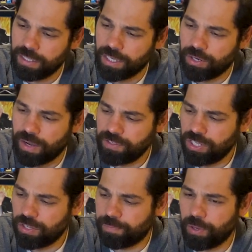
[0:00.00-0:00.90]
You know,
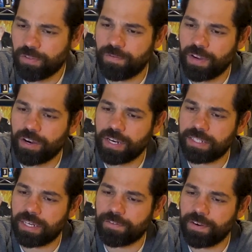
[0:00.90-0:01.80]
obviously they're both very
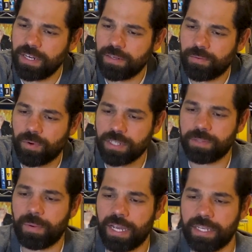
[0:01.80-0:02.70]
different. One's
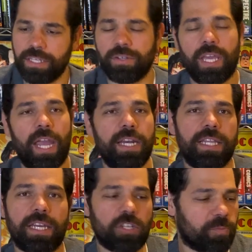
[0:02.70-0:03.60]
by Gil Kane
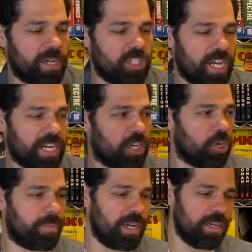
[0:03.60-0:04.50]
and the other's by Jack
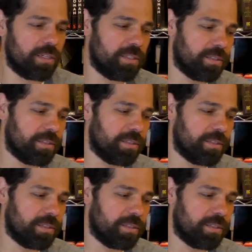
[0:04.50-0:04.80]
Kirby.